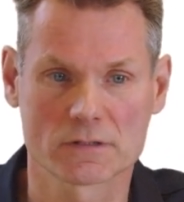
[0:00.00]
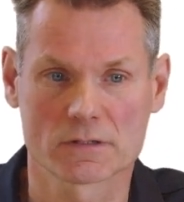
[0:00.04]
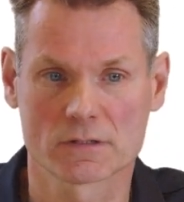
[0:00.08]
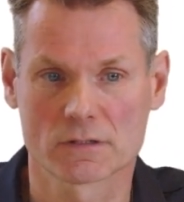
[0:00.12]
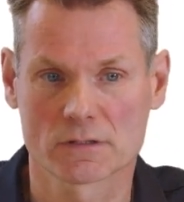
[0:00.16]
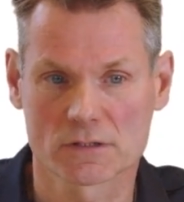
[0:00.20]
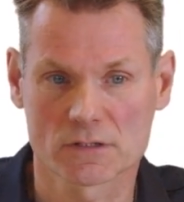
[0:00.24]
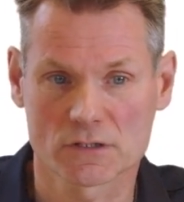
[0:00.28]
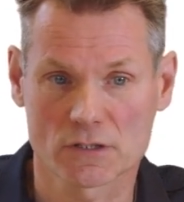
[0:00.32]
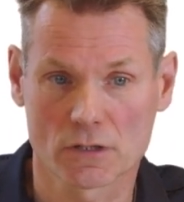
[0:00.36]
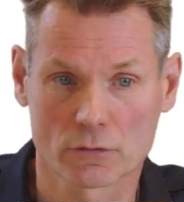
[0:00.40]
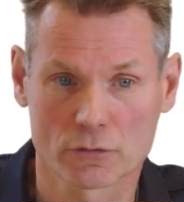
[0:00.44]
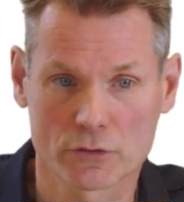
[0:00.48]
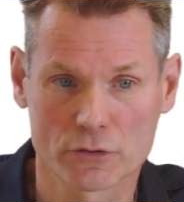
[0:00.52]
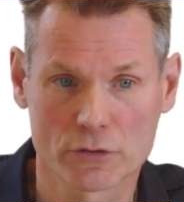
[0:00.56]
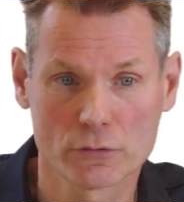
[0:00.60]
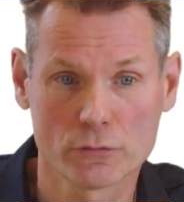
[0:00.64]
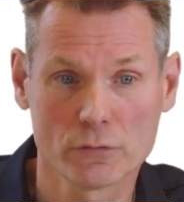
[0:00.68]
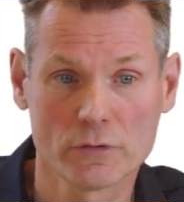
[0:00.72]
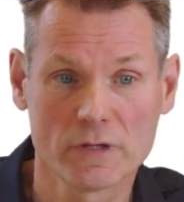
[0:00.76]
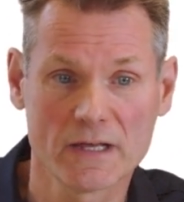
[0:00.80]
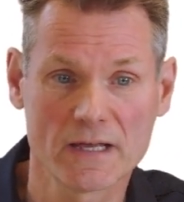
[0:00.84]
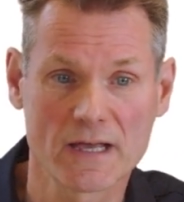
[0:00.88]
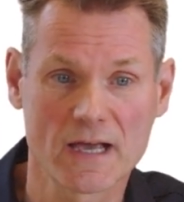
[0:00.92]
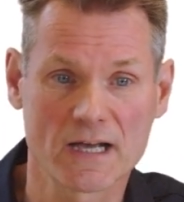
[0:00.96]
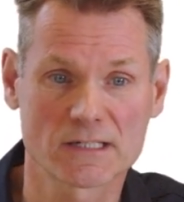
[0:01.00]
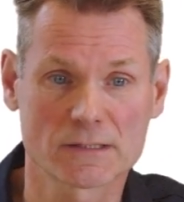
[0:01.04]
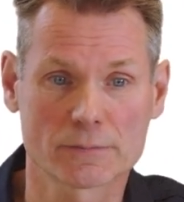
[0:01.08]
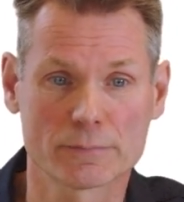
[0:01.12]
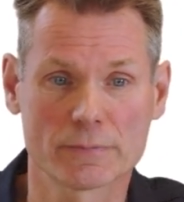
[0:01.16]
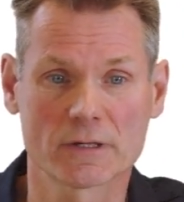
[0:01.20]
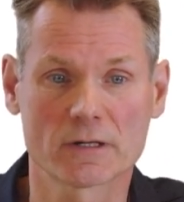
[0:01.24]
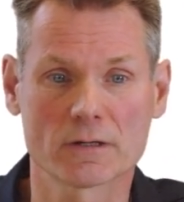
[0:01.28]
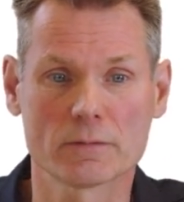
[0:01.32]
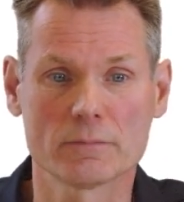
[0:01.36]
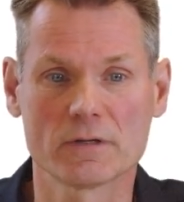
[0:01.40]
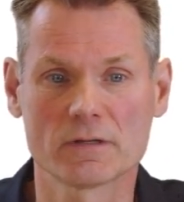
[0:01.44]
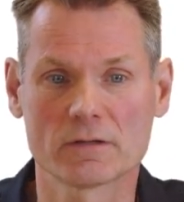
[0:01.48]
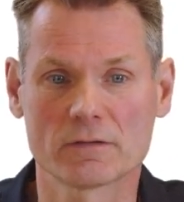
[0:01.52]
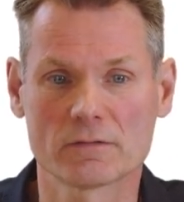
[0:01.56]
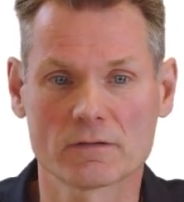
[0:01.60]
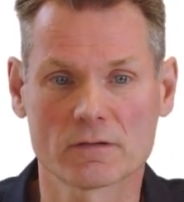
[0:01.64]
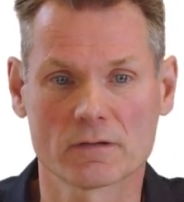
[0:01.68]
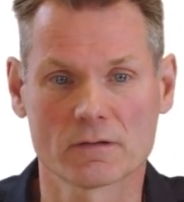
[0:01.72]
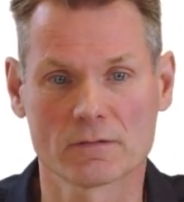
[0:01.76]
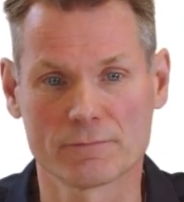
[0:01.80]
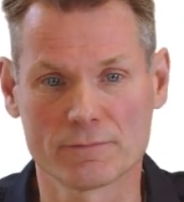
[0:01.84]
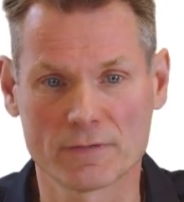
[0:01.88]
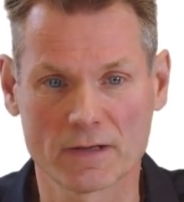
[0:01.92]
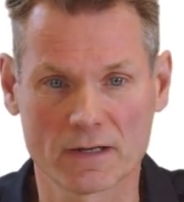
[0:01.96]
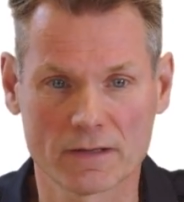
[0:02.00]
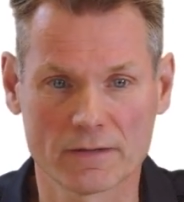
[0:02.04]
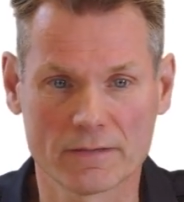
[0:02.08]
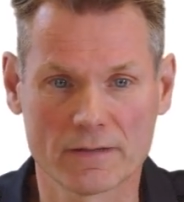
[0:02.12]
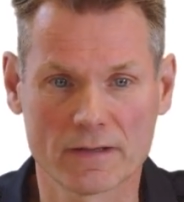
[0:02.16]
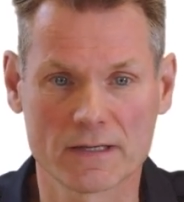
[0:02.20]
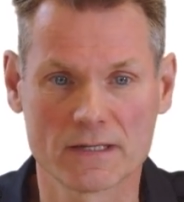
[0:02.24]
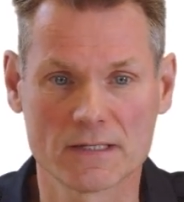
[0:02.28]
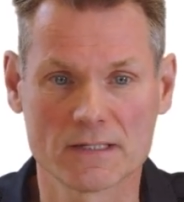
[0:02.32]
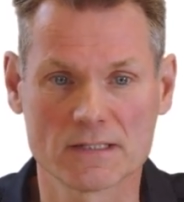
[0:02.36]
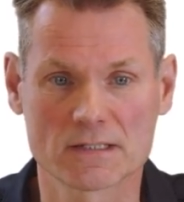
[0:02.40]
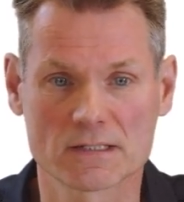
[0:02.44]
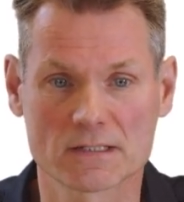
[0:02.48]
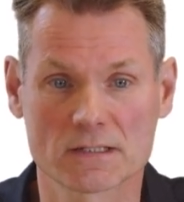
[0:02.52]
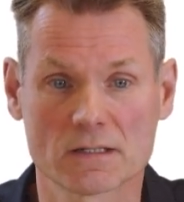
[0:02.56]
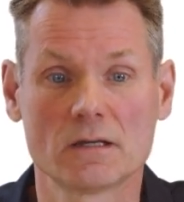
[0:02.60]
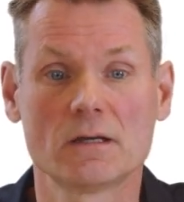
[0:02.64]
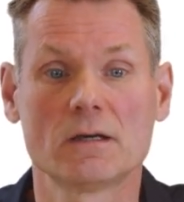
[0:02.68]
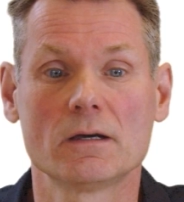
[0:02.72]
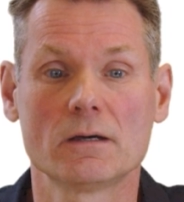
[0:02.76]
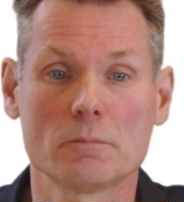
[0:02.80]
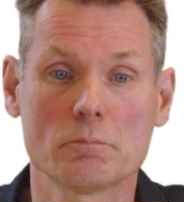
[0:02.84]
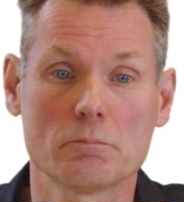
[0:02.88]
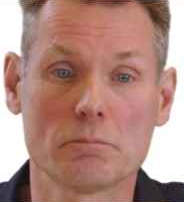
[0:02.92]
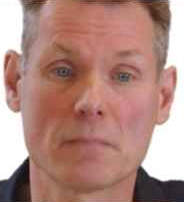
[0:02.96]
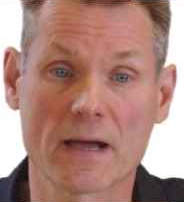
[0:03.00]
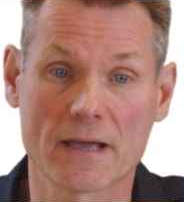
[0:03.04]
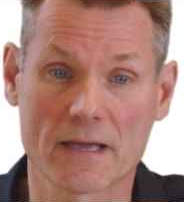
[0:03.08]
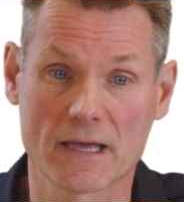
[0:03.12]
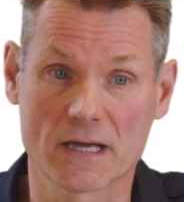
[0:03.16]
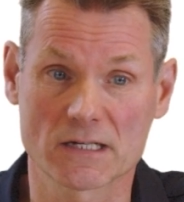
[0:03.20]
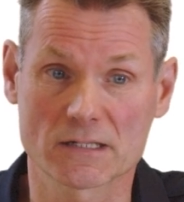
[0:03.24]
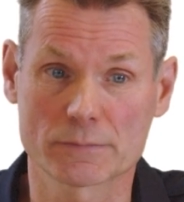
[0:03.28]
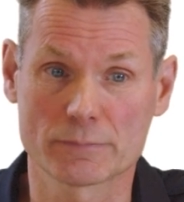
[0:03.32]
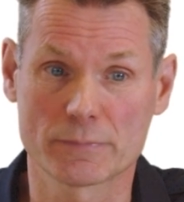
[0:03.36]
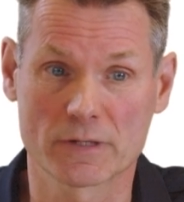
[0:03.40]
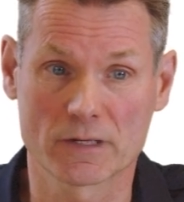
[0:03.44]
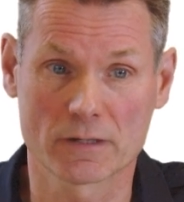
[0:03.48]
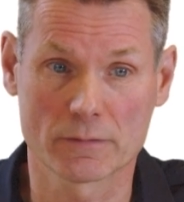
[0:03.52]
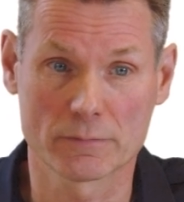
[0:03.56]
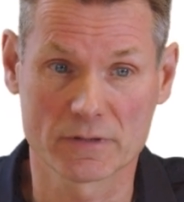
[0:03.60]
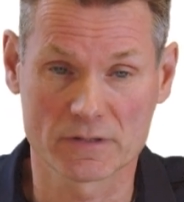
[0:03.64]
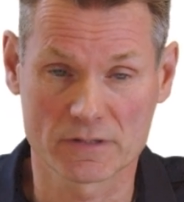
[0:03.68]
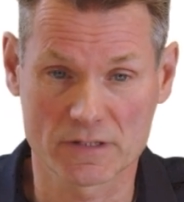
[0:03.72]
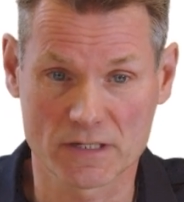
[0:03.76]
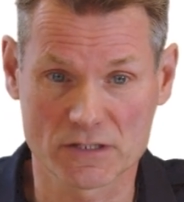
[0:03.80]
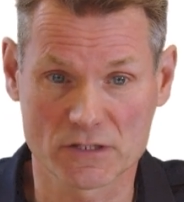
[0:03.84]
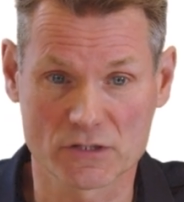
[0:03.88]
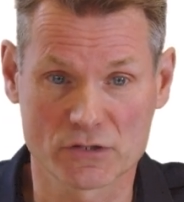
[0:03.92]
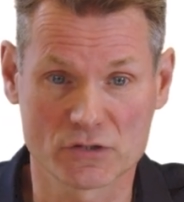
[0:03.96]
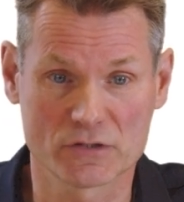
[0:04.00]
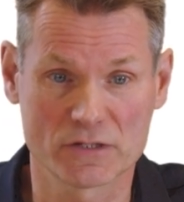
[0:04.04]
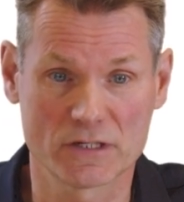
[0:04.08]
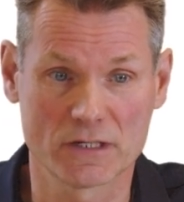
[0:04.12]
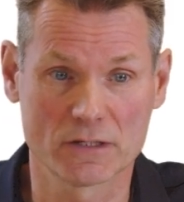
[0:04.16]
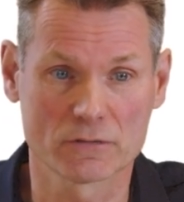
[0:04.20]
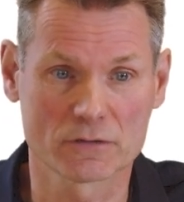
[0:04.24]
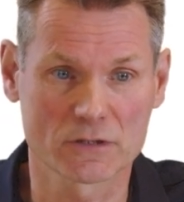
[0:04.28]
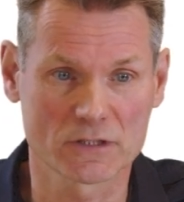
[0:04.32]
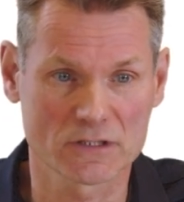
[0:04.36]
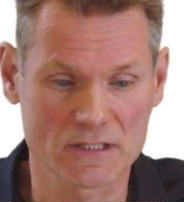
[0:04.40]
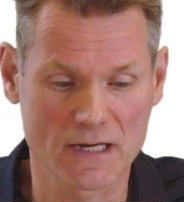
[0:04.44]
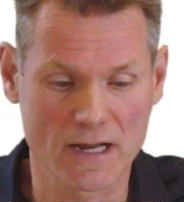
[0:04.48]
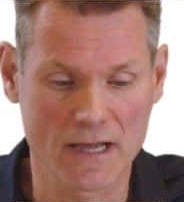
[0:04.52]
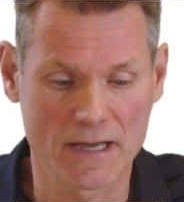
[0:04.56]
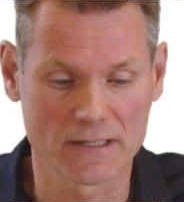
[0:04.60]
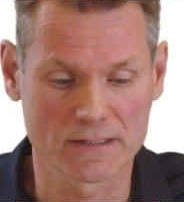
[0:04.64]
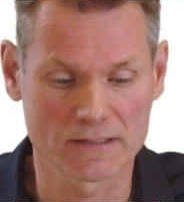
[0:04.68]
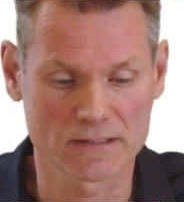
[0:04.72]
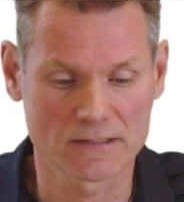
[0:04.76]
So QNE experiment validate my experiment, as you see on the slide.